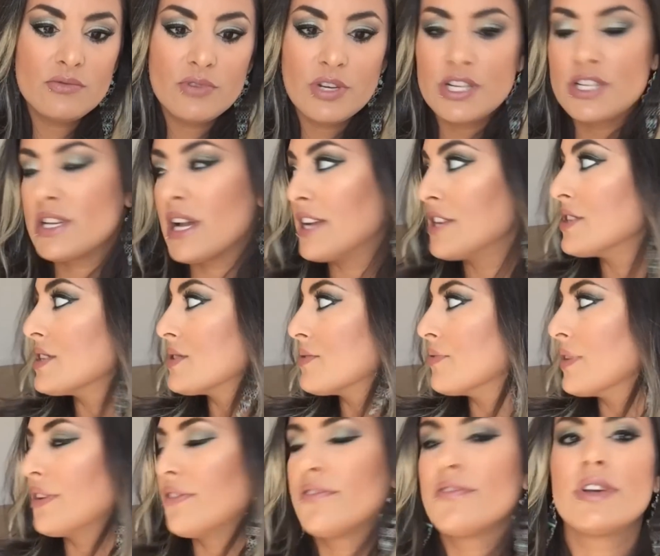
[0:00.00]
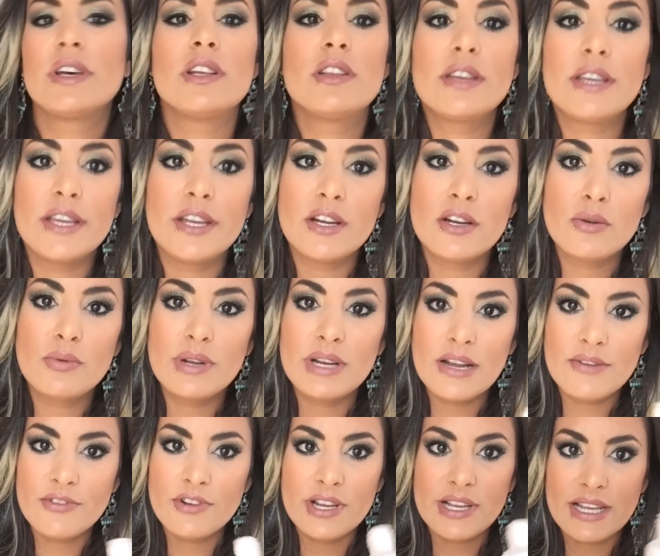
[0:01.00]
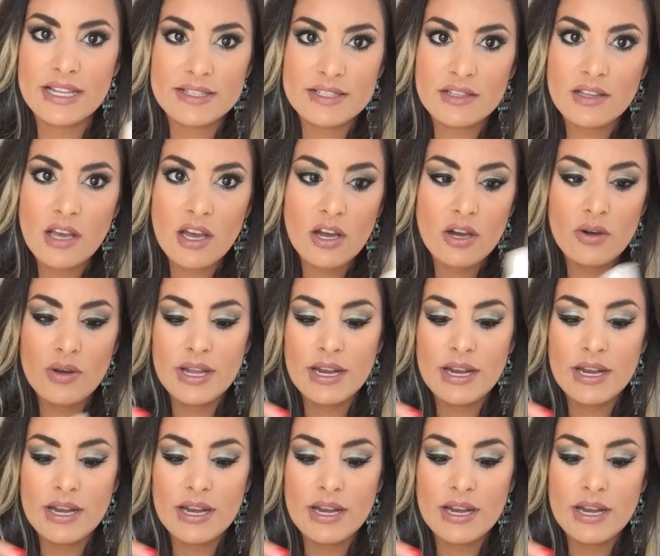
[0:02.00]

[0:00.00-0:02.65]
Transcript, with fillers: which I just refill here whenever it gets low,